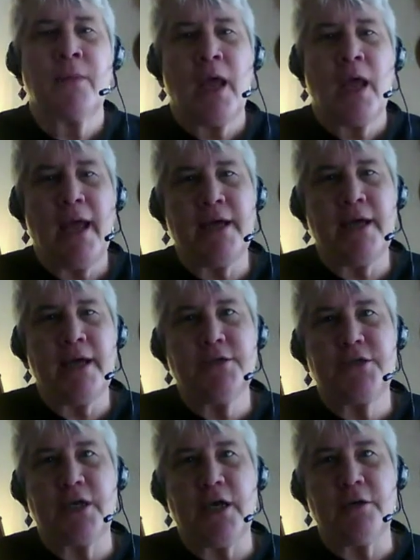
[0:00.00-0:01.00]

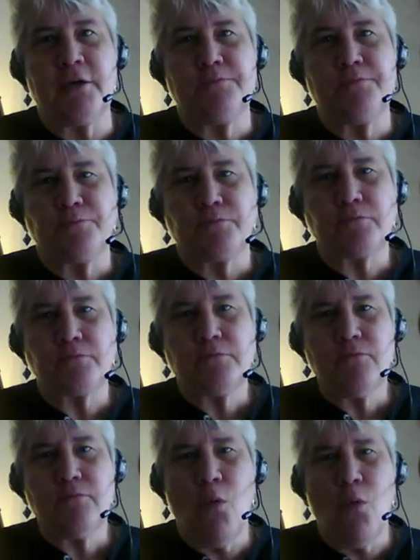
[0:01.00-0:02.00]
And
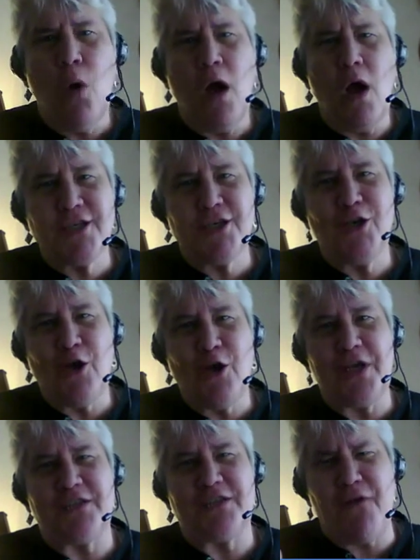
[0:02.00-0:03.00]
Watson,
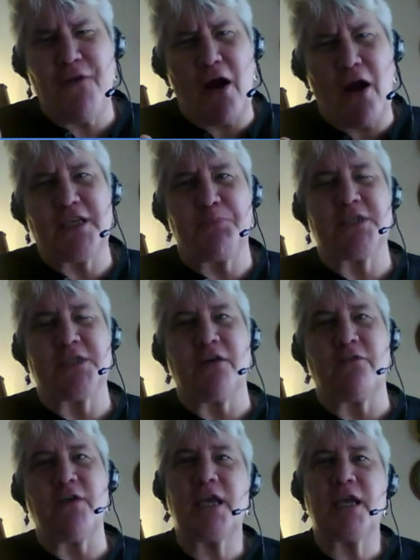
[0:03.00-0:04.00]
he's very
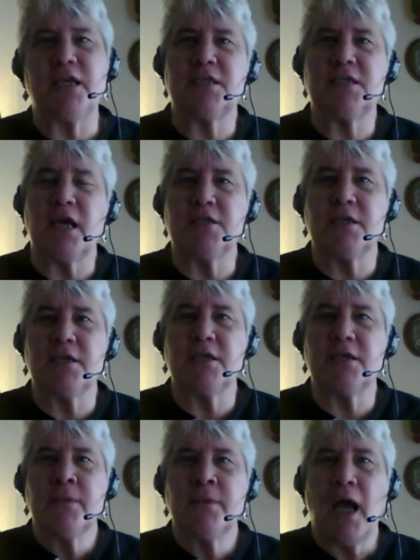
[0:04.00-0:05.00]
specific. He says,
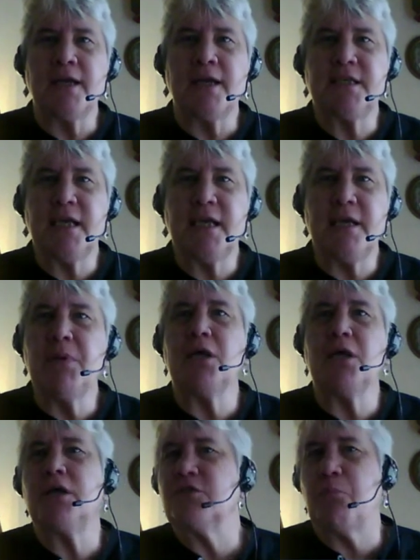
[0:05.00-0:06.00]
"I see
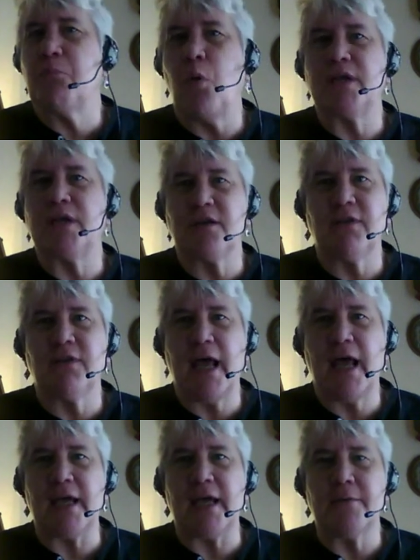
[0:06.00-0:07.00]
millions of points of
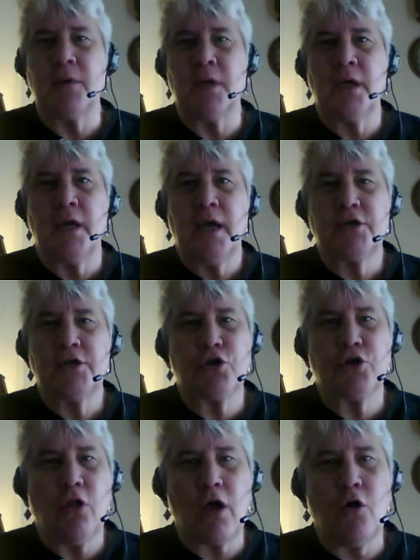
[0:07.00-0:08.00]
light." And
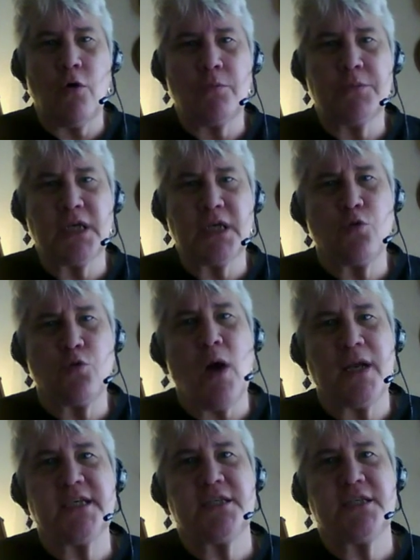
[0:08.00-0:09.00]
Sherlock Holmes says,
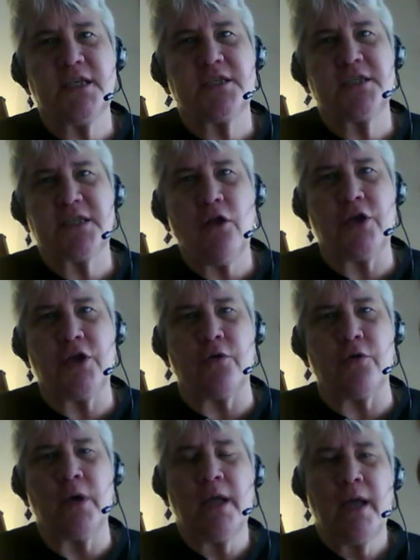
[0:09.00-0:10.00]
"What does this tell
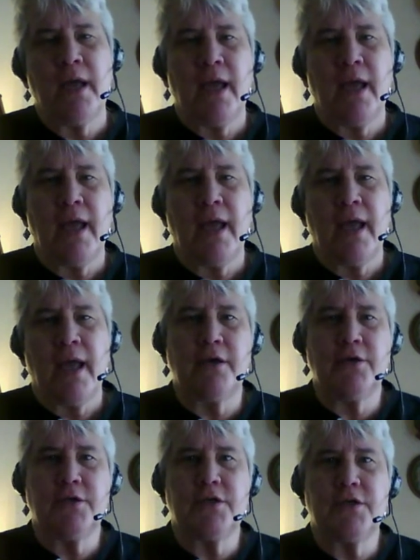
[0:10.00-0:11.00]
you?" And